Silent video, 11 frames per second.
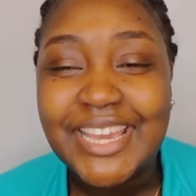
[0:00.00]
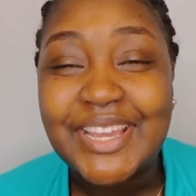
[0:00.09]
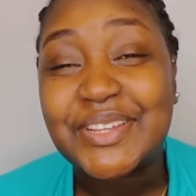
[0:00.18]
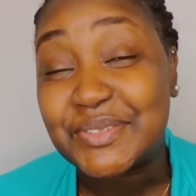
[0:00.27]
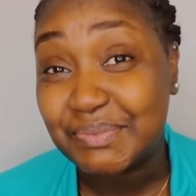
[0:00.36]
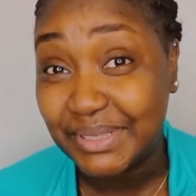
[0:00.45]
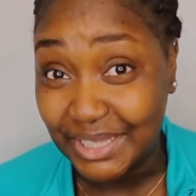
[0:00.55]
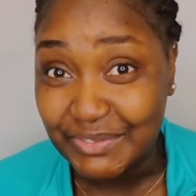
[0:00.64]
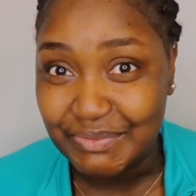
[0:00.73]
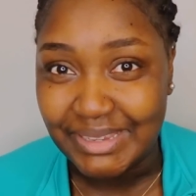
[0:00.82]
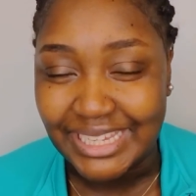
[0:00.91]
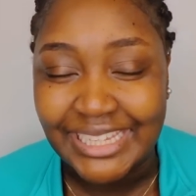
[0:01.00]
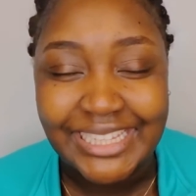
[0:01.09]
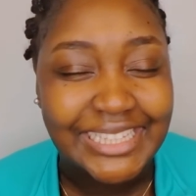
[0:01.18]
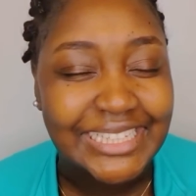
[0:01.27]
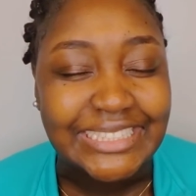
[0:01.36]
Because believe me,
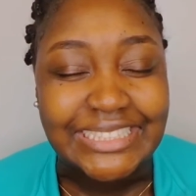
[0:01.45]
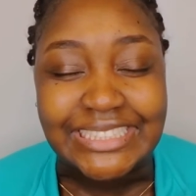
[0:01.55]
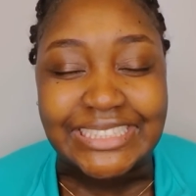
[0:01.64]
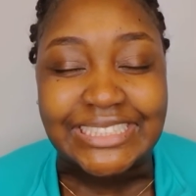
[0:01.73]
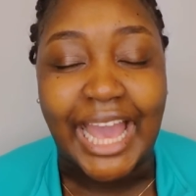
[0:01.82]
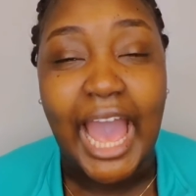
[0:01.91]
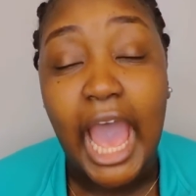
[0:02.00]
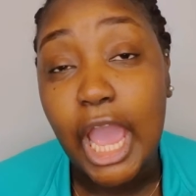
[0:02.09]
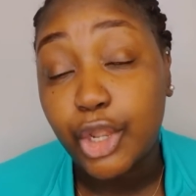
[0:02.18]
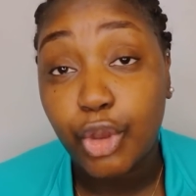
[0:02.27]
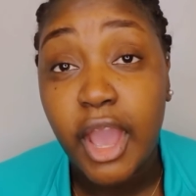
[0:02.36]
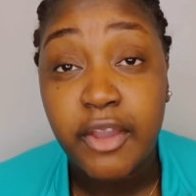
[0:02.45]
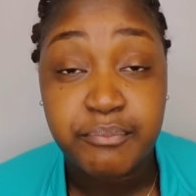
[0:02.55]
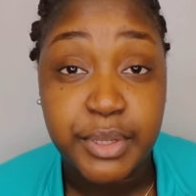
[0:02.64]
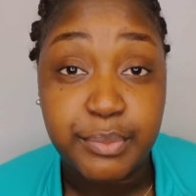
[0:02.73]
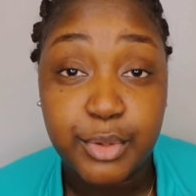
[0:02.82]
I know I
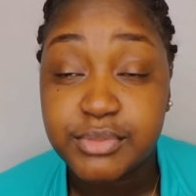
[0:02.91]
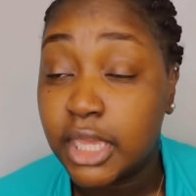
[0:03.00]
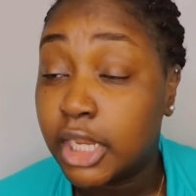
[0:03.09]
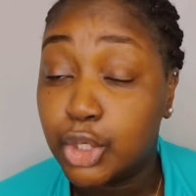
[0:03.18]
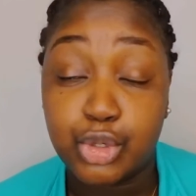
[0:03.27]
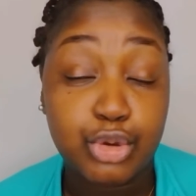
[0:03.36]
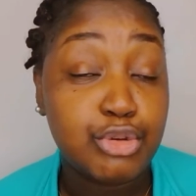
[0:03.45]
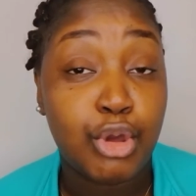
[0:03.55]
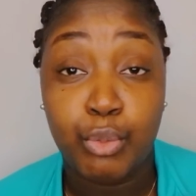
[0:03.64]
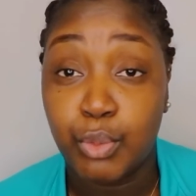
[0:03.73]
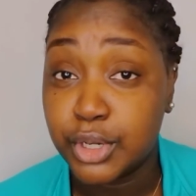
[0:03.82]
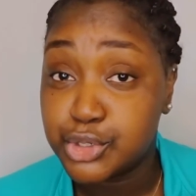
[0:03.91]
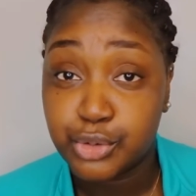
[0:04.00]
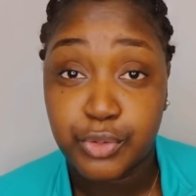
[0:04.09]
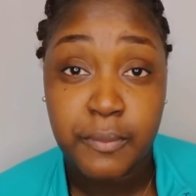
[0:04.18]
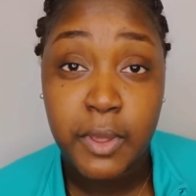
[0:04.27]
have big boobs and I do not want to
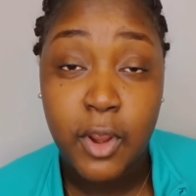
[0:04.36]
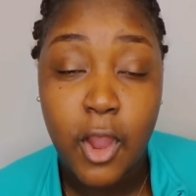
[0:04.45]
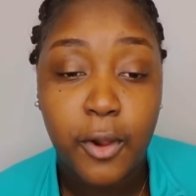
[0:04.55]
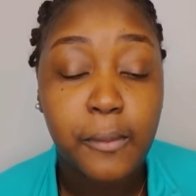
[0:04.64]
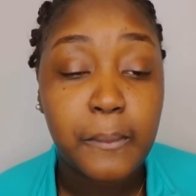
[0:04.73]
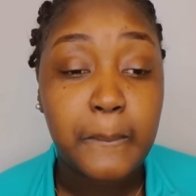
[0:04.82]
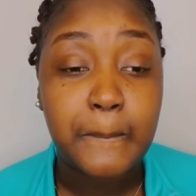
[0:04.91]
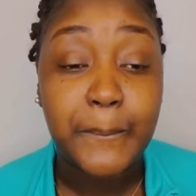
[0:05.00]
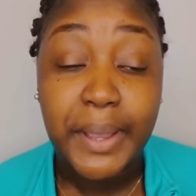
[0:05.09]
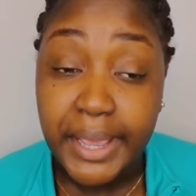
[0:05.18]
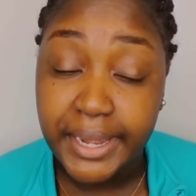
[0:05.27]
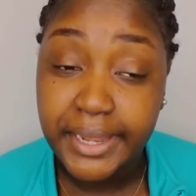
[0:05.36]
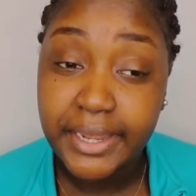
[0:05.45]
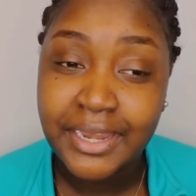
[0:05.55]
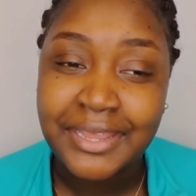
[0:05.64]
show them at all, but